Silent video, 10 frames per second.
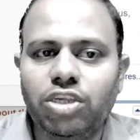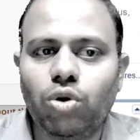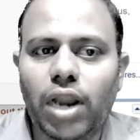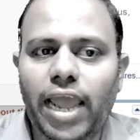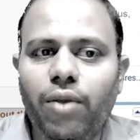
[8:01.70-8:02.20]

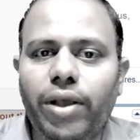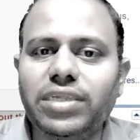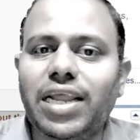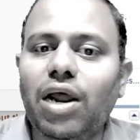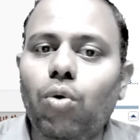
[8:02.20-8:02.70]
so
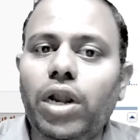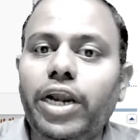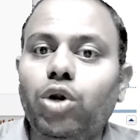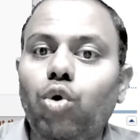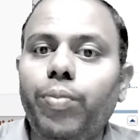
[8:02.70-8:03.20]
likewise there are
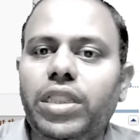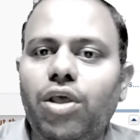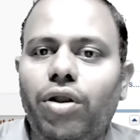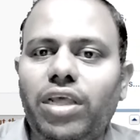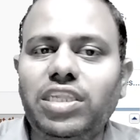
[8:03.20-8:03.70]
only two
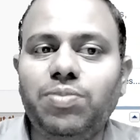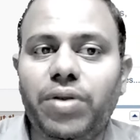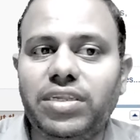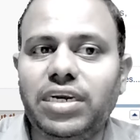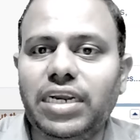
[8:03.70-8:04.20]
methionines
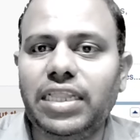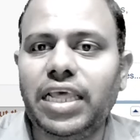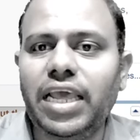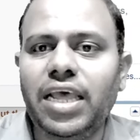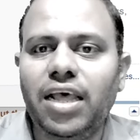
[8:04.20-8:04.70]
present in
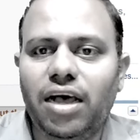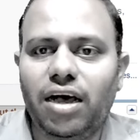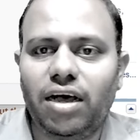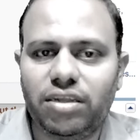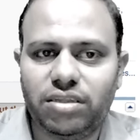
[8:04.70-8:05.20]
the
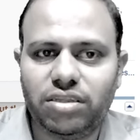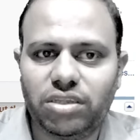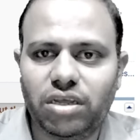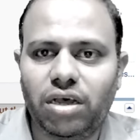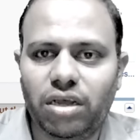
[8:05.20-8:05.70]

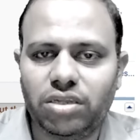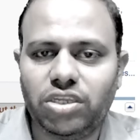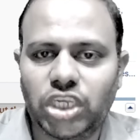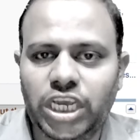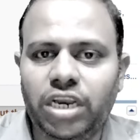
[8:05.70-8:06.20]

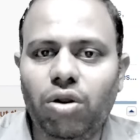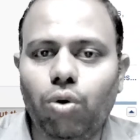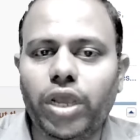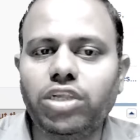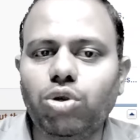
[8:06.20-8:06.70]
gene.
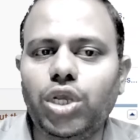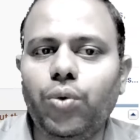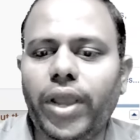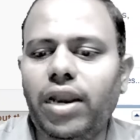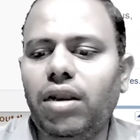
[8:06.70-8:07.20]
Okay, so
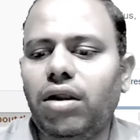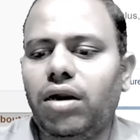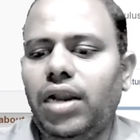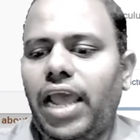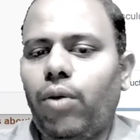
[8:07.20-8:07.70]
you can
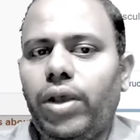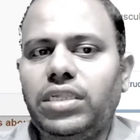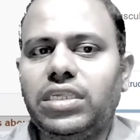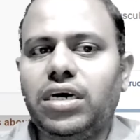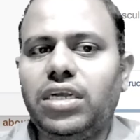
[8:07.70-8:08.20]

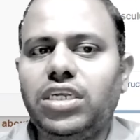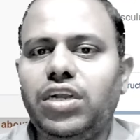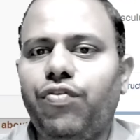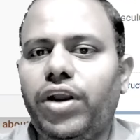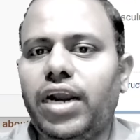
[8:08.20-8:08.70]
likewise search
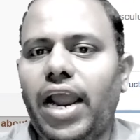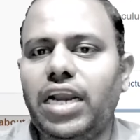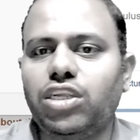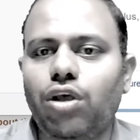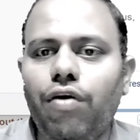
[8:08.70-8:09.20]
different
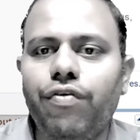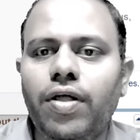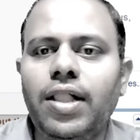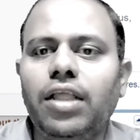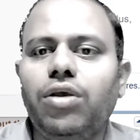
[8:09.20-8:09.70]
kinds of
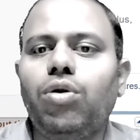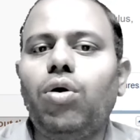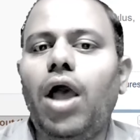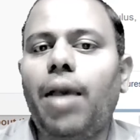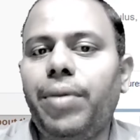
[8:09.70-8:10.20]

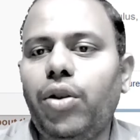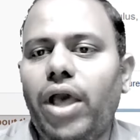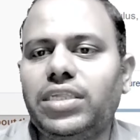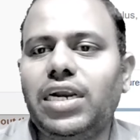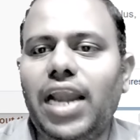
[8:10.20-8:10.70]
amino
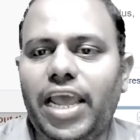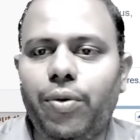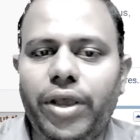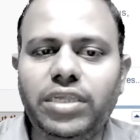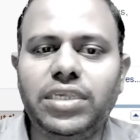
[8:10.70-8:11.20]
acid
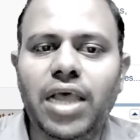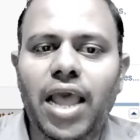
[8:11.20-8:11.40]
likewise,